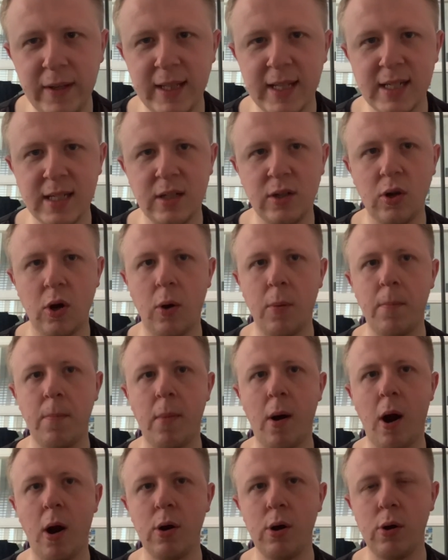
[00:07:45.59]
He doesn't know
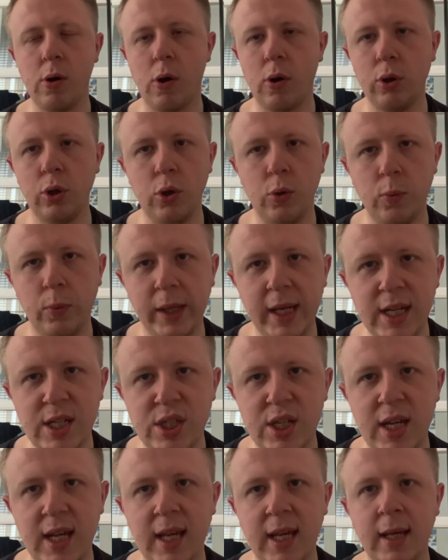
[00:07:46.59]
Mario or
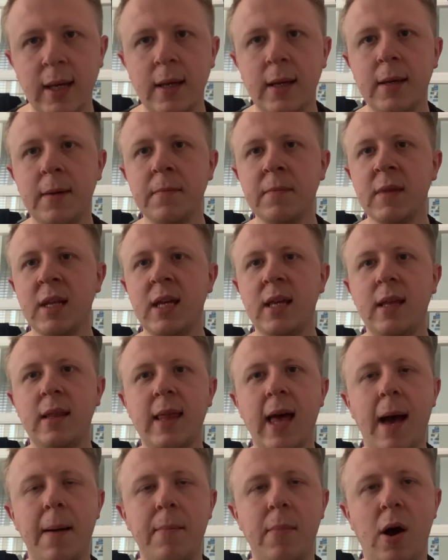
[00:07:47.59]
Luigi
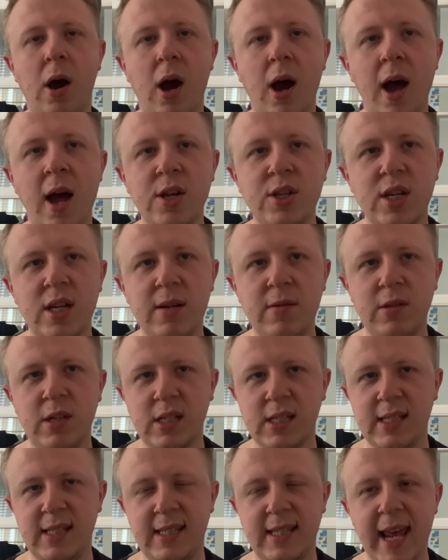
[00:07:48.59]
that much. He's
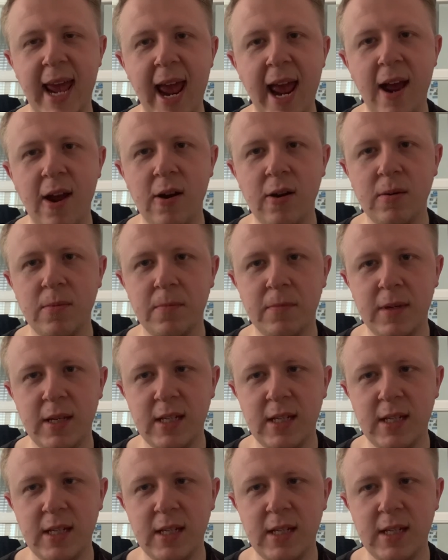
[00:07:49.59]
just there.